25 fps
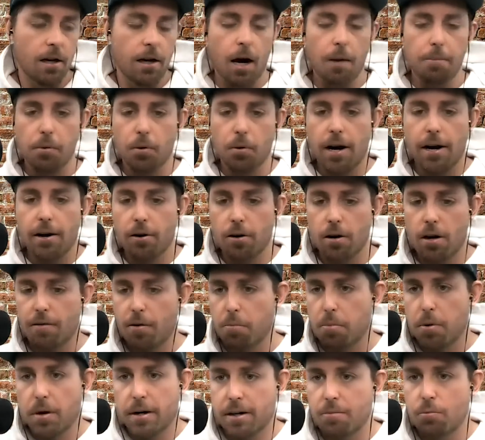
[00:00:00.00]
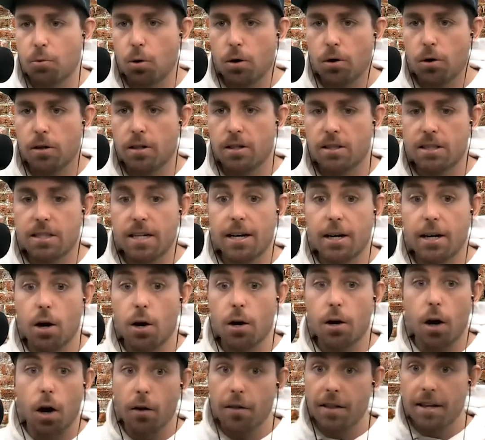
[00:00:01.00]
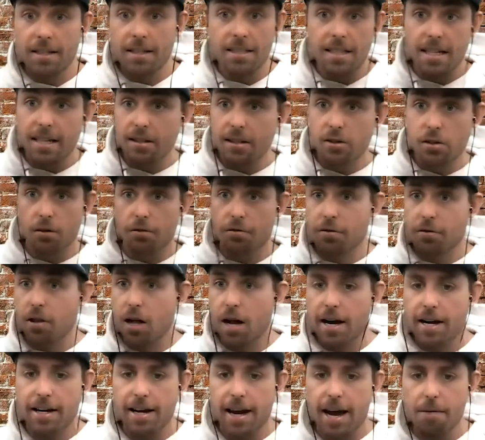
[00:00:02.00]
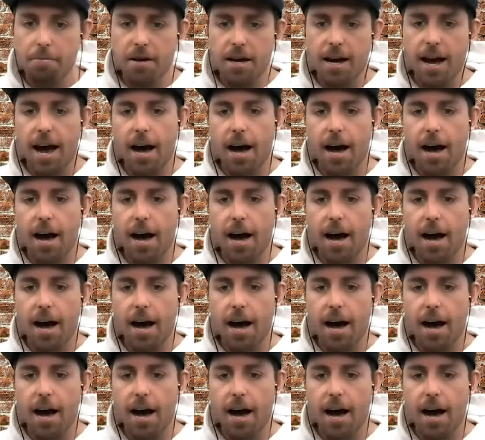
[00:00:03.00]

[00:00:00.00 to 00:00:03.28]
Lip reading: operator of a brick and mortar casino and all these things are flying at me.